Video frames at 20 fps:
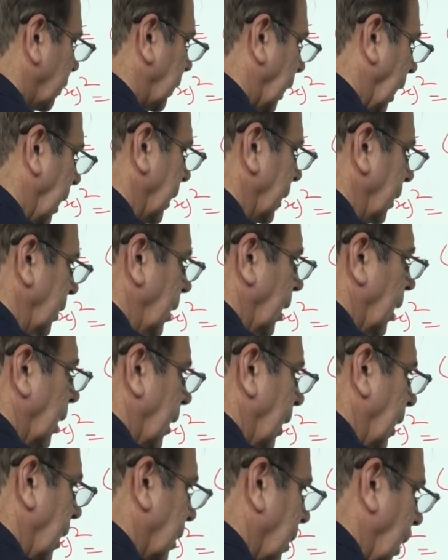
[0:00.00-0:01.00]
10
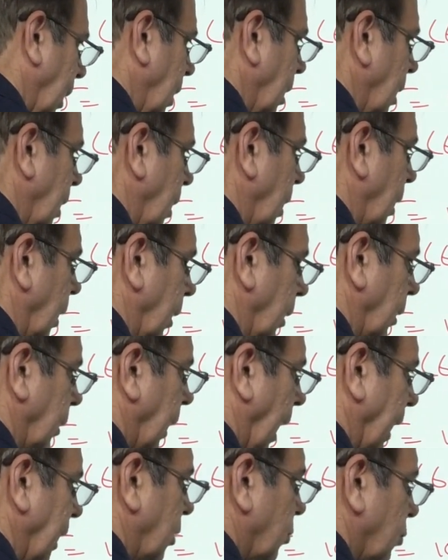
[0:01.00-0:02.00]
is a
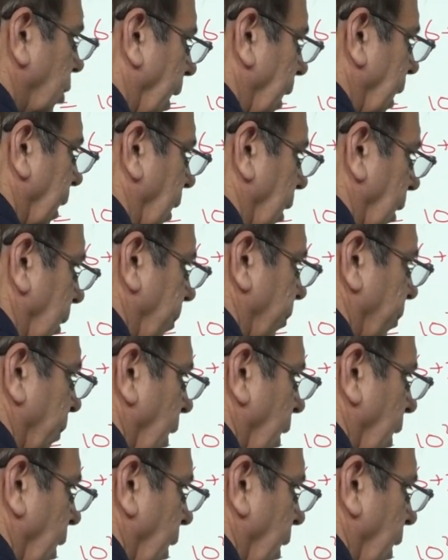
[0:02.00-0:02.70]
right triangle.